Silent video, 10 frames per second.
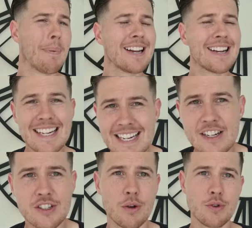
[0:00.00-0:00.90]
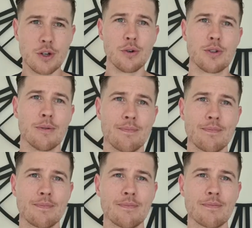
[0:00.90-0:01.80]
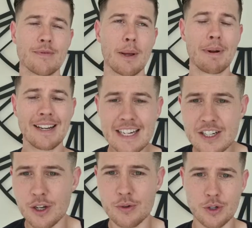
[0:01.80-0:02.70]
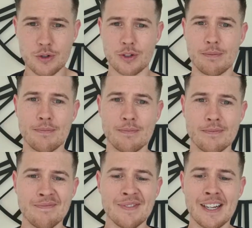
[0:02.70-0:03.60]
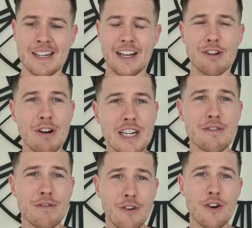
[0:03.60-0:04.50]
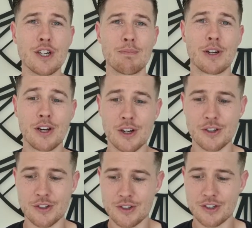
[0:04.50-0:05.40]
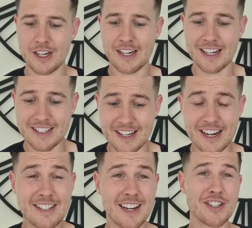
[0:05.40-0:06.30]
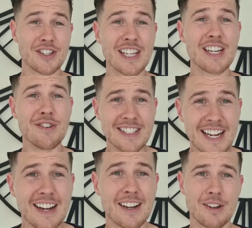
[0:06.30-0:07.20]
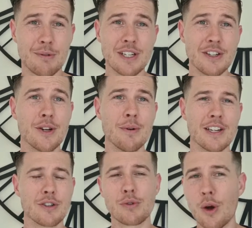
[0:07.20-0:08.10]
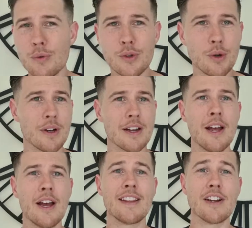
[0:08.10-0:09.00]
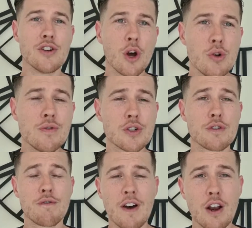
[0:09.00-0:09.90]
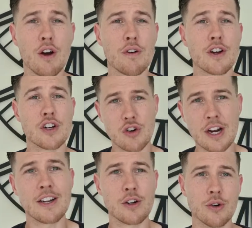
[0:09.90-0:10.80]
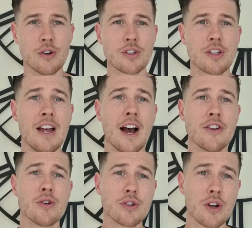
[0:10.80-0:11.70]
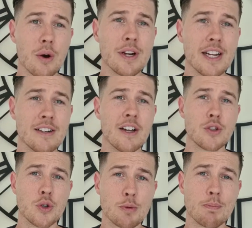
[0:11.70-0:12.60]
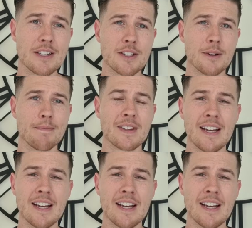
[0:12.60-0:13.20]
please don't use them. Please don't use them. And the reason for it is because estate agents think you're a dick when you do it, so don't do it. They know you've just fell off a training course and you're going in to speak to them.